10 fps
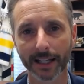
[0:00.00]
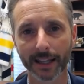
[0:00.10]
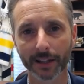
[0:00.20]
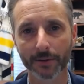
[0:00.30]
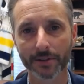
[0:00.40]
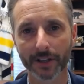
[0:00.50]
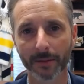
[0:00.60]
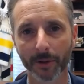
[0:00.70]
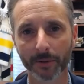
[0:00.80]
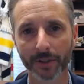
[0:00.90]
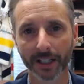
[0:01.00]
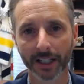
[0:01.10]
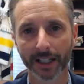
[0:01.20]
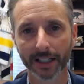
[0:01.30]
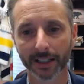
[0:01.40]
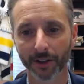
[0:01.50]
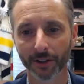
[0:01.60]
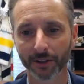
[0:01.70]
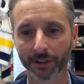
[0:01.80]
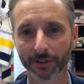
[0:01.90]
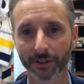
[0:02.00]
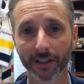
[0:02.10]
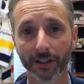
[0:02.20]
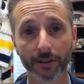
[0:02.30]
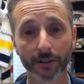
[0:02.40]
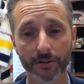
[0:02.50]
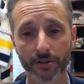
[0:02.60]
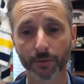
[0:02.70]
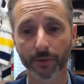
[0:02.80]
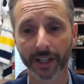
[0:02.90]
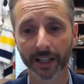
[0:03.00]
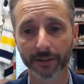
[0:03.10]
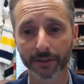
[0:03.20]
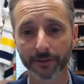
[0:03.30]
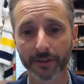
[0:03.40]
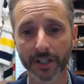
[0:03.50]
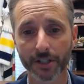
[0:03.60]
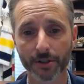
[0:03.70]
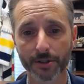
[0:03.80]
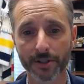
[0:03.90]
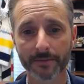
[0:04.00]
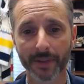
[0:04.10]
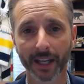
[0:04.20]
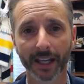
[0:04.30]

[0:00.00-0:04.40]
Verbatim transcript: I think those will come out uh, on our uh, on our school calendar for teachers.